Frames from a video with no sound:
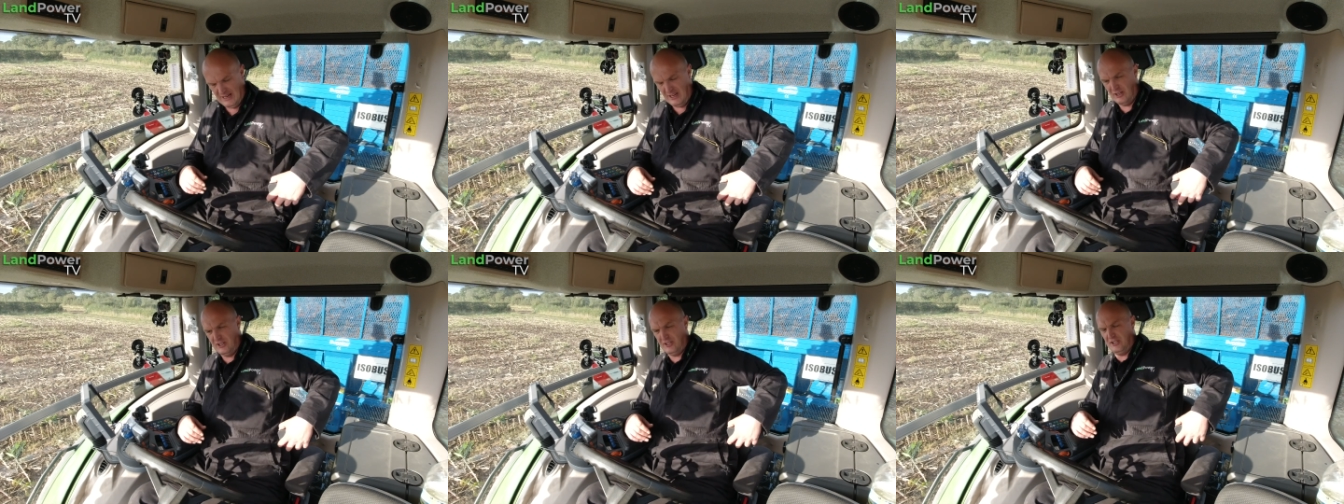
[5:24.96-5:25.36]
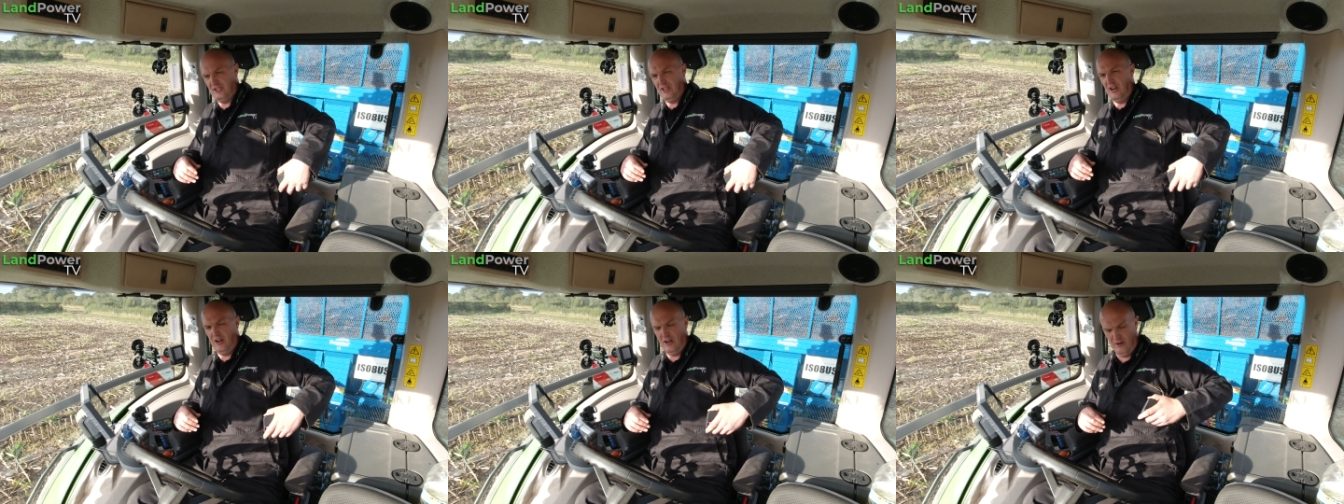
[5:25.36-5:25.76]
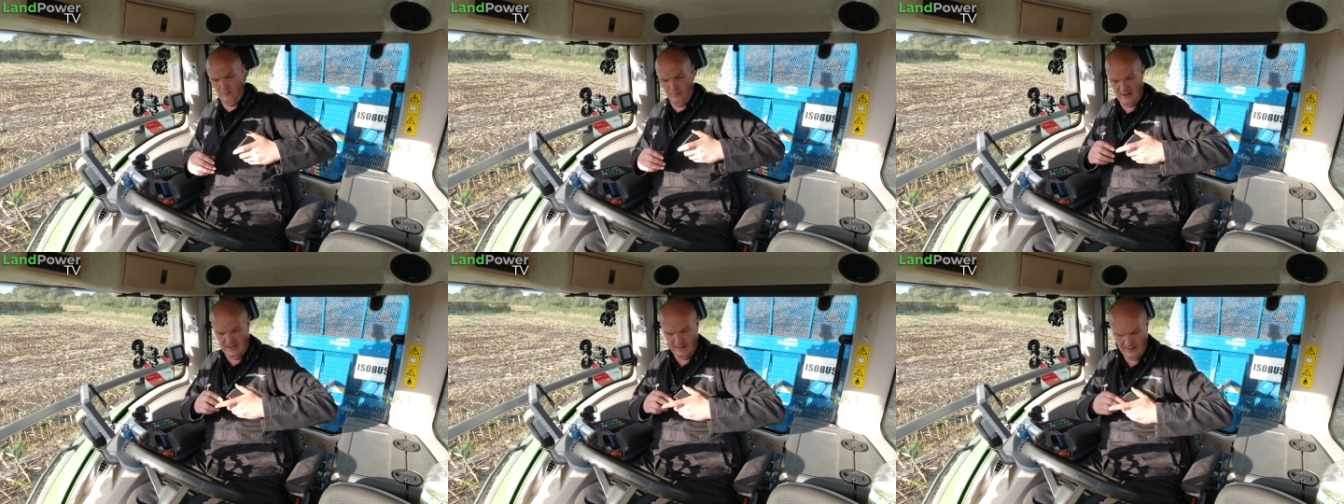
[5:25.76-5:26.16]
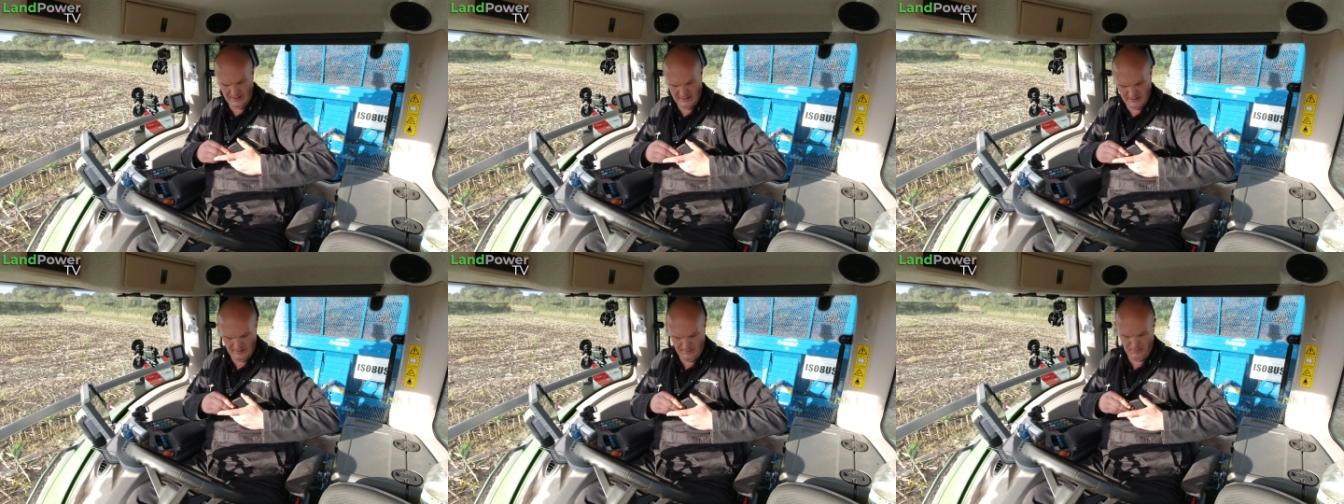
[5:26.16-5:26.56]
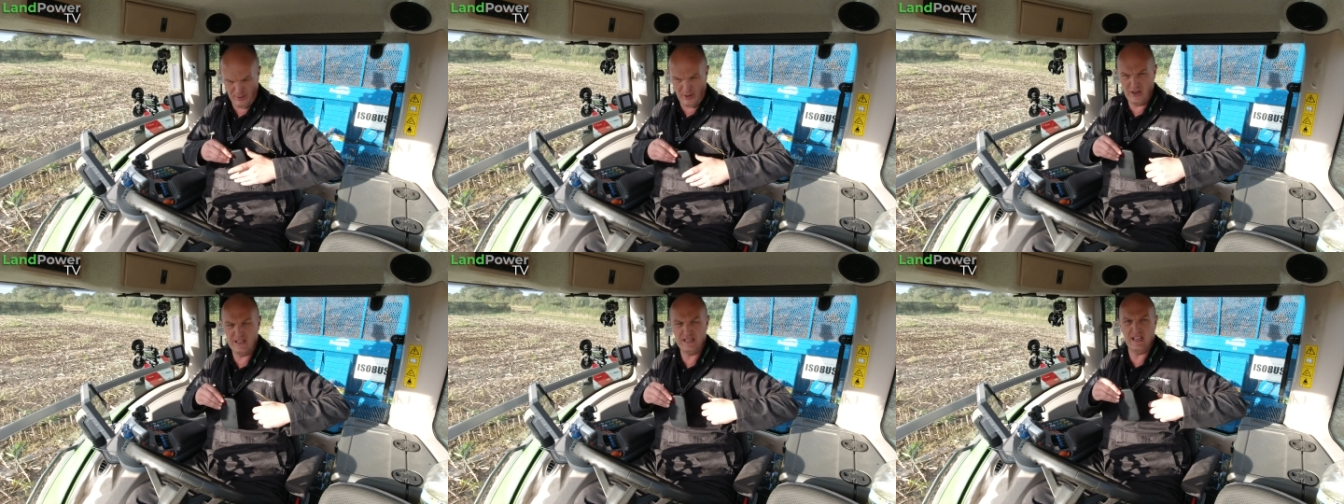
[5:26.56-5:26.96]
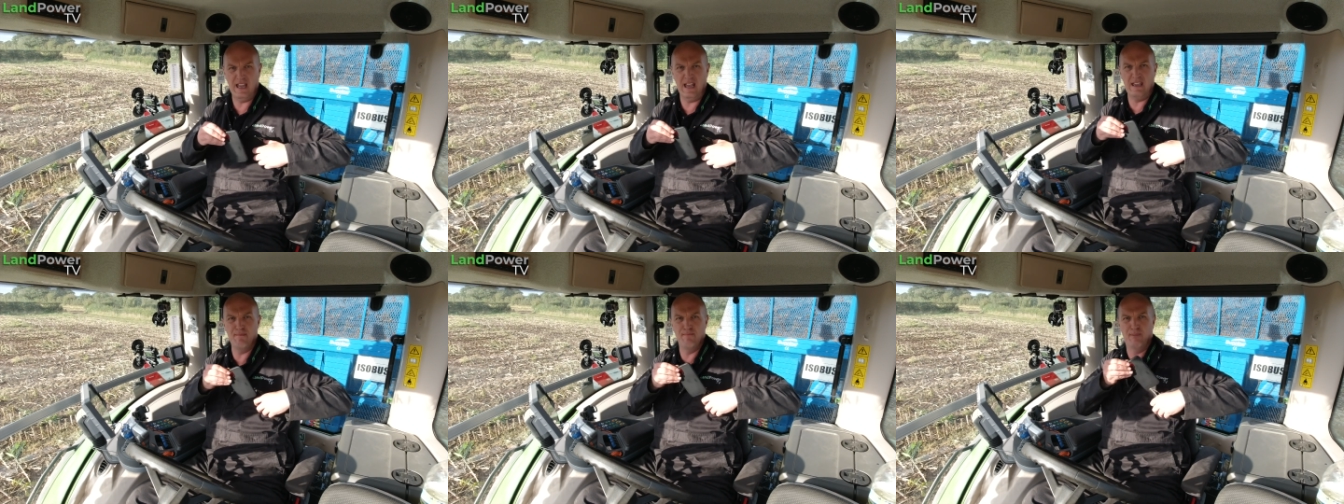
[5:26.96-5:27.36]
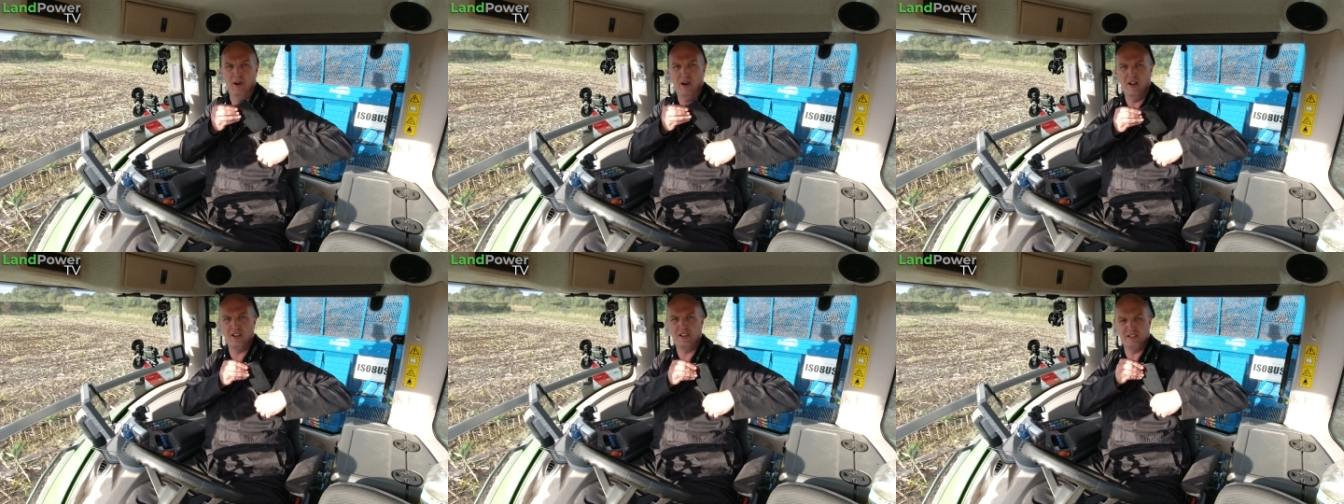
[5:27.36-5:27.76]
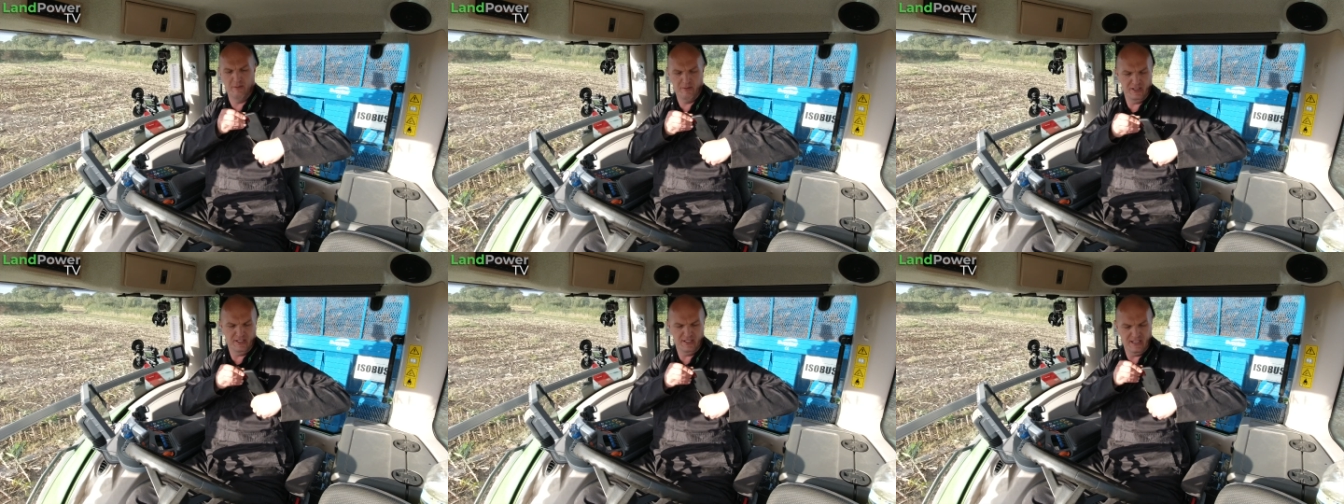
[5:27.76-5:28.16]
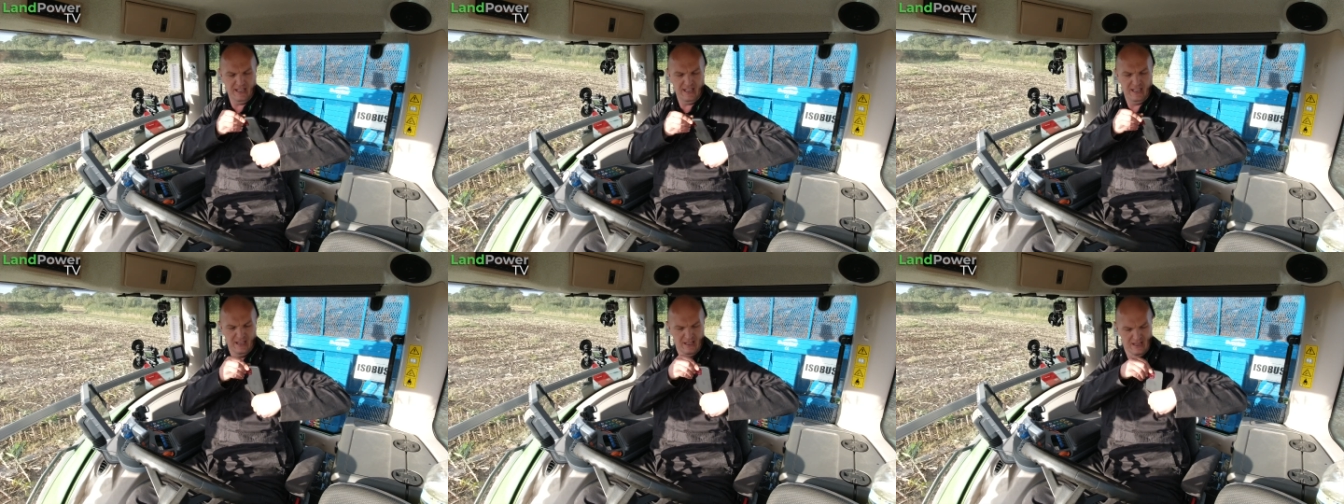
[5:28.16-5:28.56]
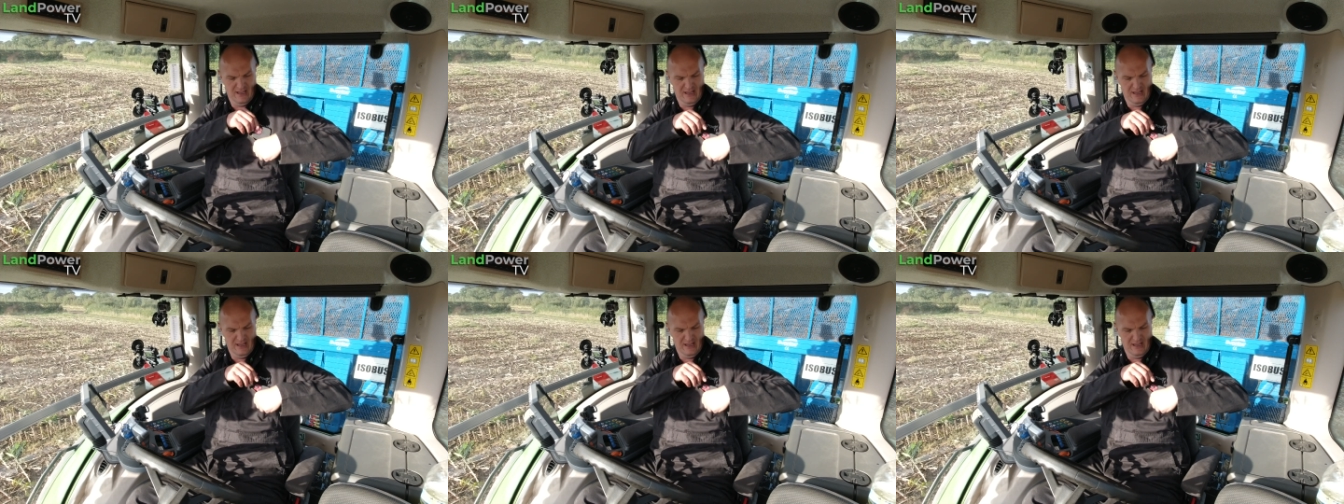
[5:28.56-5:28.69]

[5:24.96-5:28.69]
ain't going to start with 0.8 bar because I want to see